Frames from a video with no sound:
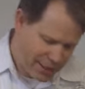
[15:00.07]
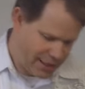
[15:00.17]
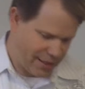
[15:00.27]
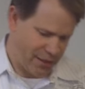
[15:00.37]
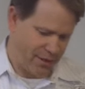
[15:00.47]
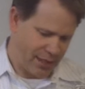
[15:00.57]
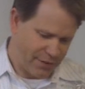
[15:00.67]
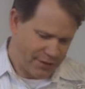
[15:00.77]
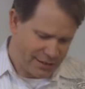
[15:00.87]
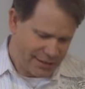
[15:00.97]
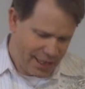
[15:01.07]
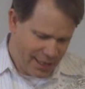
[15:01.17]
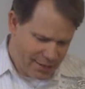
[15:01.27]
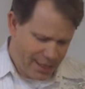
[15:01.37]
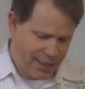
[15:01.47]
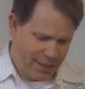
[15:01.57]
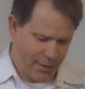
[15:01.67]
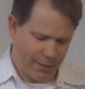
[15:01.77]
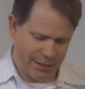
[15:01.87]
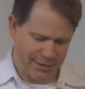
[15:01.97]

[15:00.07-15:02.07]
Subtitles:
needed in our lives, and saying thank you